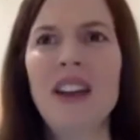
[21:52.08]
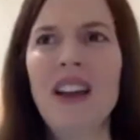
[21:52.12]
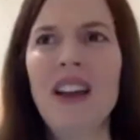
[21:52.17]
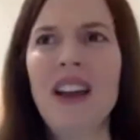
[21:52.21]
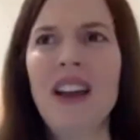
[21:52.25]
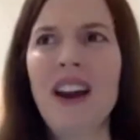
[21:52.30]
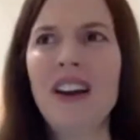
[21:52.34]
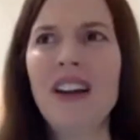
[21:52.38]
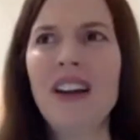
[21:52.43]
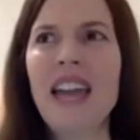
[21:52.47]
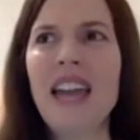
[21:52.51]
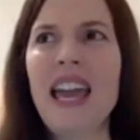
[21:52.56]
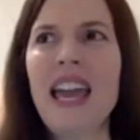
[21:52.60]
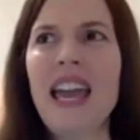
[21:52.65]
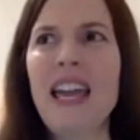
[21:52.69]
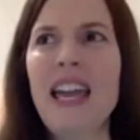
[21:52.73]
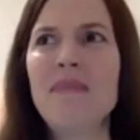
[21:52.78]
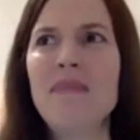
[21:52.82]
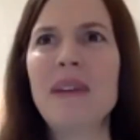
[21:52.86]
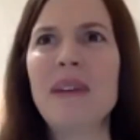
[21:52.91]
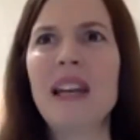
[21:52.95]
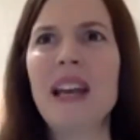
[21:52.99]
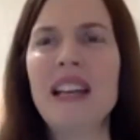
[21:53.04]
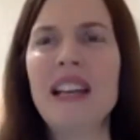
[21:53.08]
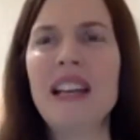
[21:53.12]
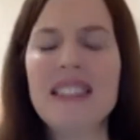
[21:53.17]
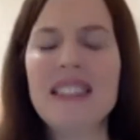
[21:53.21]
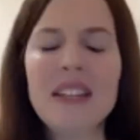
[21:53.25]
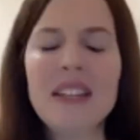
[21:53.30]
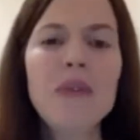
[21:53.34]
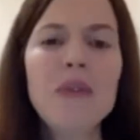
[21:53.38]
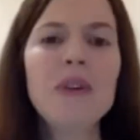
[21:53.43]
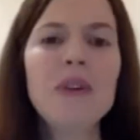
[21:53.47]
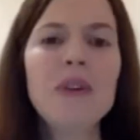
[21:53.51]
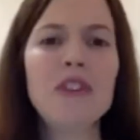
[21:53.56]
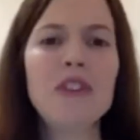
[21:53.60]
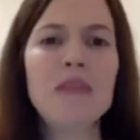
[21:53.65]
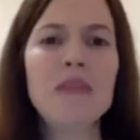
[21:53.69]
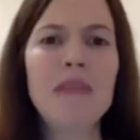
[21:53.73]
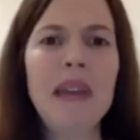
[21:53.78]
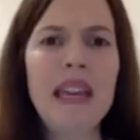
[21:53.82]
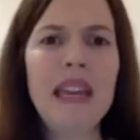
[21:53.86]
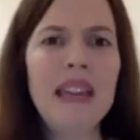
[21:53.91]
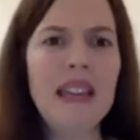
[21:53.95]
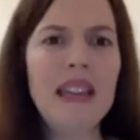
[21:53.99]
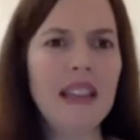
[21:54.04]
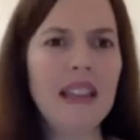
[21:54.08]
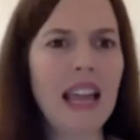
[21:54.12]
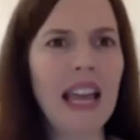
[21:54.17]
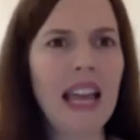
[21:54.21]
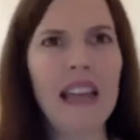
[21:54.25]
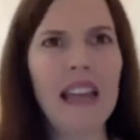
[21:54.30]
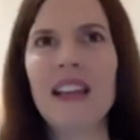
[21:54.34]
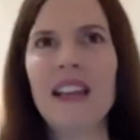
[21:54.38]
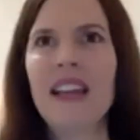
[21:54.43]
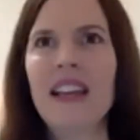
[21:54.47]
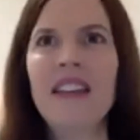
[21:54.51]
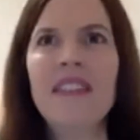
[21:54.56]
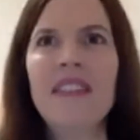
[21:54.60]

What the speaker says: okay, but I still want to be like